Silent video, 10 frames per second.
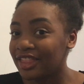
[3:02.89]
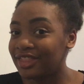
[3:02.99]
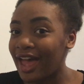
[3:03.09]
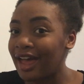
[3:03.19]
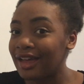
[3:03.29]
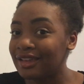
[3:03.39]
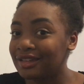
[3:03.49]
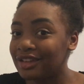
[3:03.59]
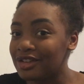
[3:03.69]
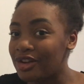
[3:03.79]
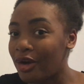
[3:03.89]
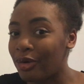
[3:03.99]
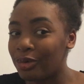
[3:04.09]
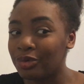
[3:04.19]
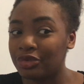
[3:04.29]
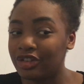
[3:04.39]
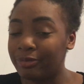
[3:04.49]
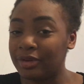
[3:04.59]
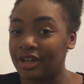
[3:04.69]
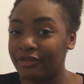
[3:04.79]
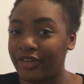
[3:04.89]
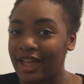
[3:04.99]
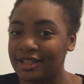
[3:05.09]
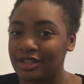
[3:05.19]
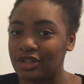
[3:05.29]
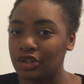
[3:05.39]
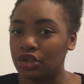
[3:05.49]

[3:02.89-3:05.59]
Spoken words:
that you've been invited to.